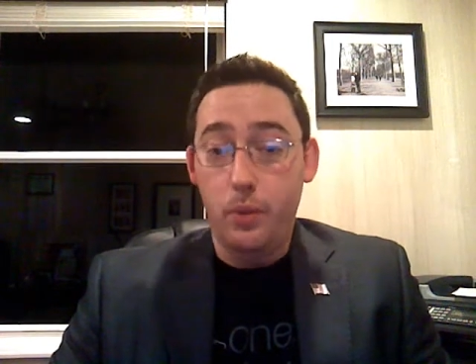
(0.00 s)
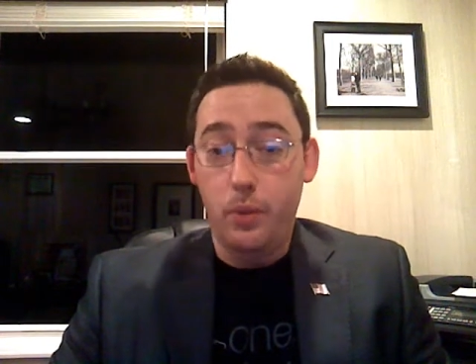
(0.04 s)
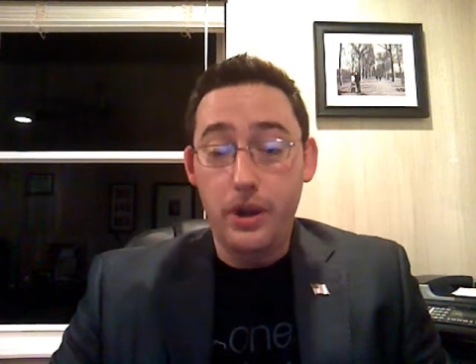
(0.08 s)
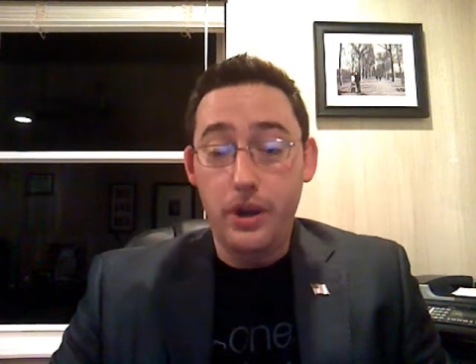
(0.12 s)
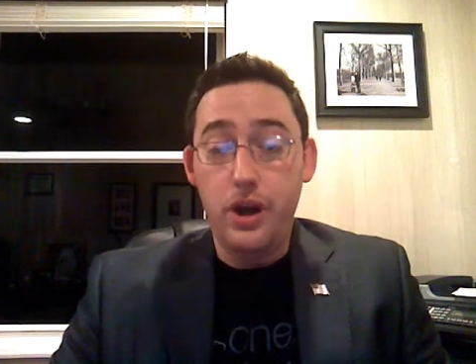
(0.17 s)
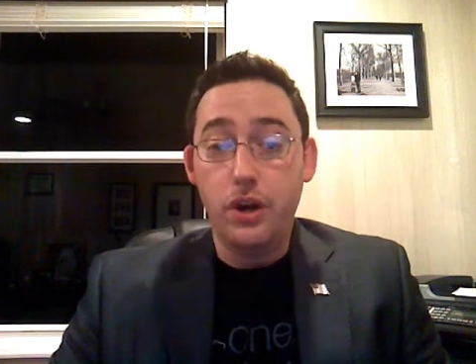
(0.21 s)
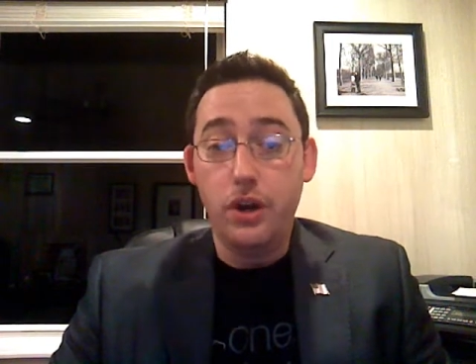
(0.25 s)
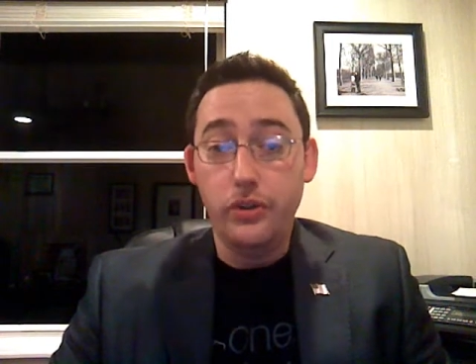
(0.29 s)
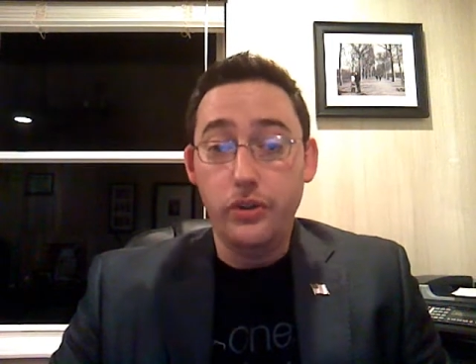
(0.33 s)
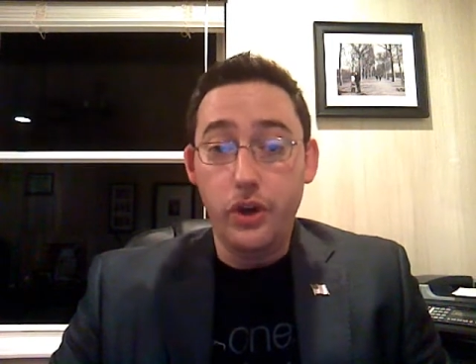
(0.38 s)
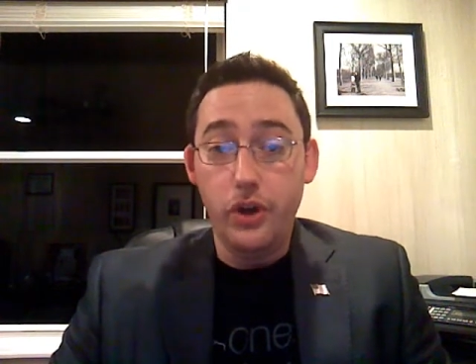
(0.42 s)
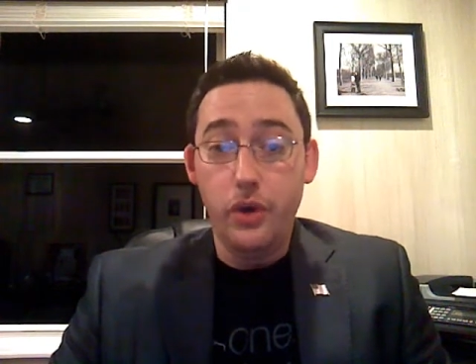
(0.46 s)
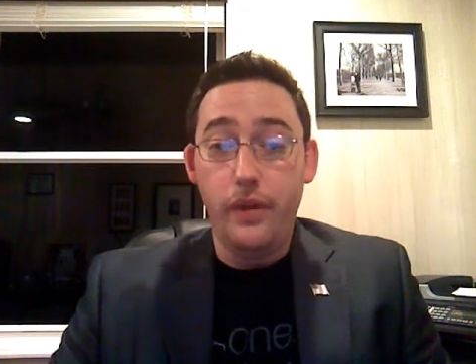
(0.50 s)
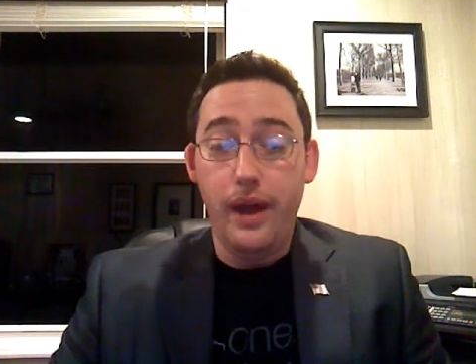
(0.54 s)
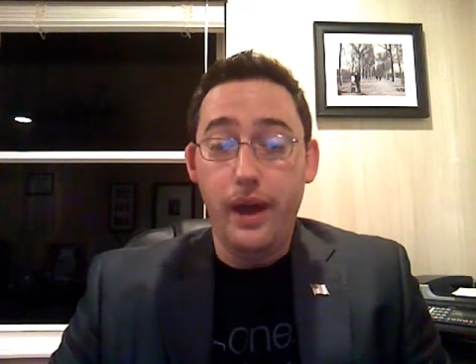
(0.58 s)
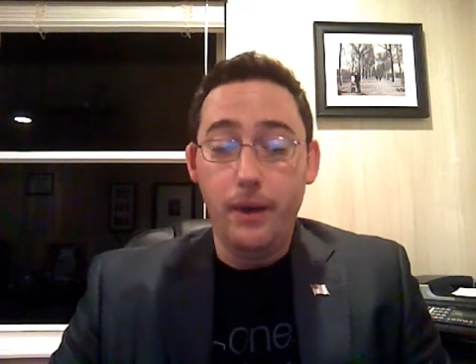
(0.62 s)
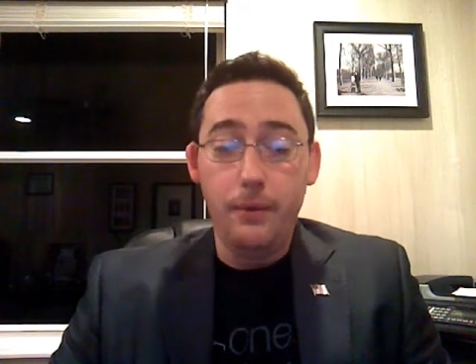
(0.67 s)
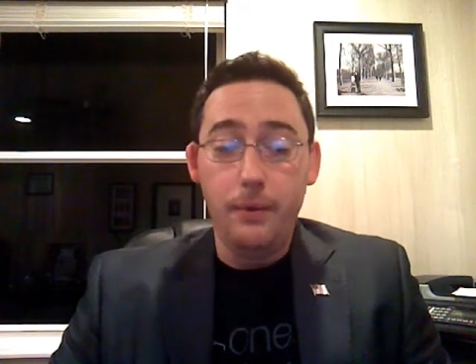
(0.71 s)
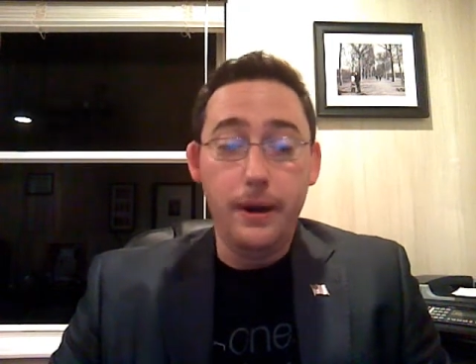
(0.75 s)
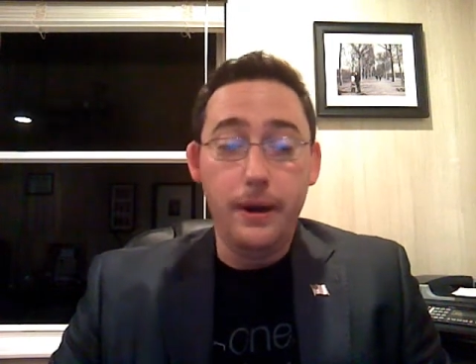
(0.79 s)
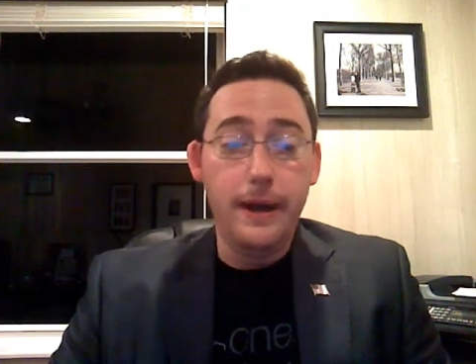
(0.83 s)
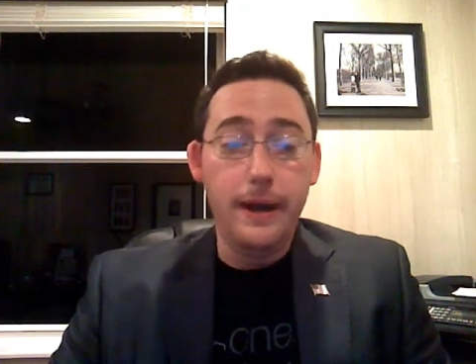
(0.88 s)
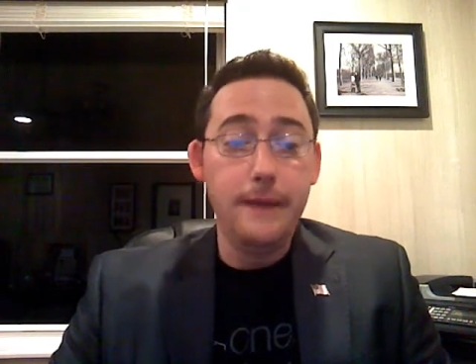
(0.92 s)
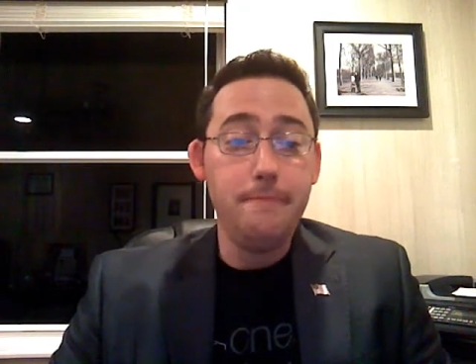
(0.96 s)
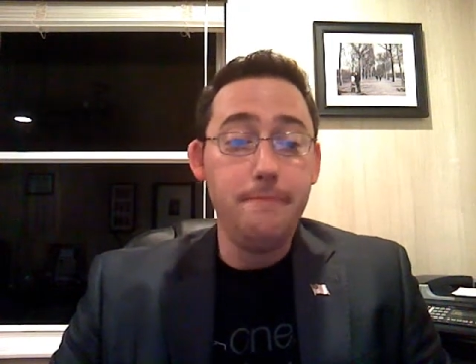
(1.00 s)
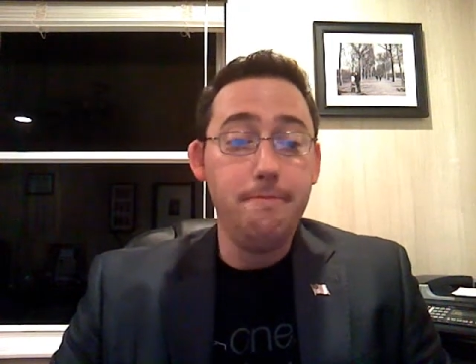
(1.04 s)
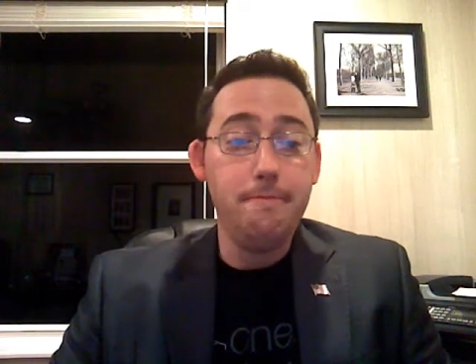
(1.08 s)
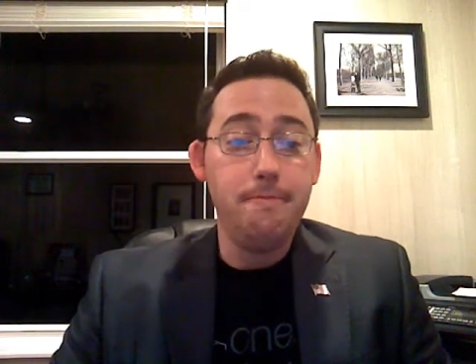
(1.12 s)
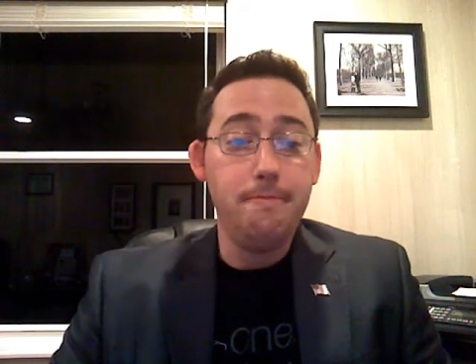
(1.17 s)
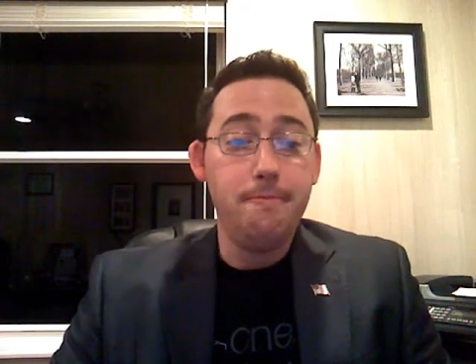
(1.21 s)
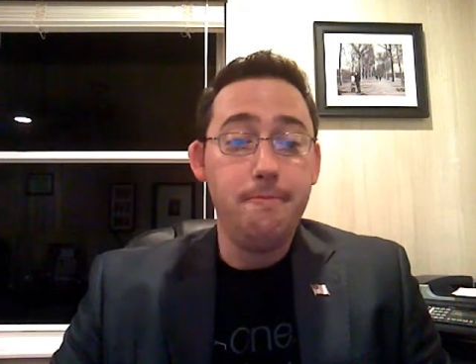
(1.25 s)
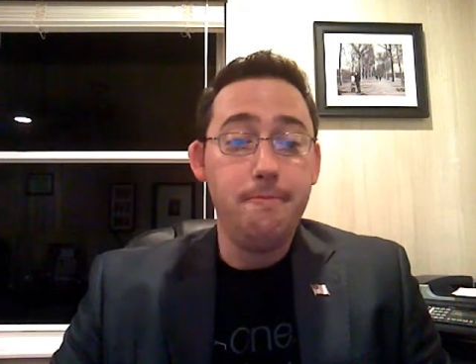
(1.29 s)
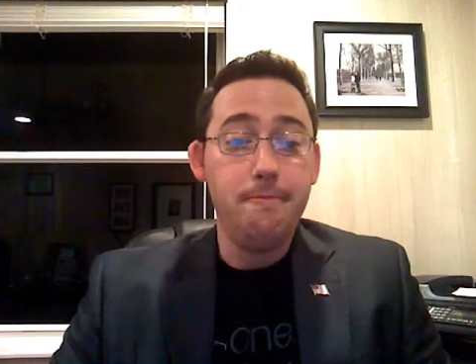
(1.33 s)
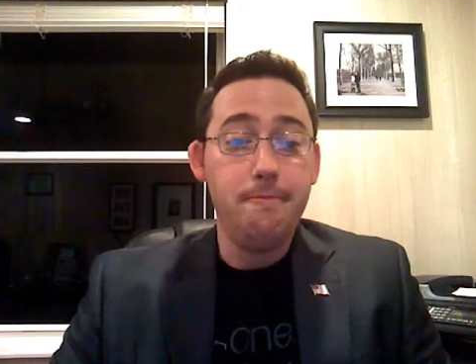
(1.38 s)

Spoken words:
We all know that, right?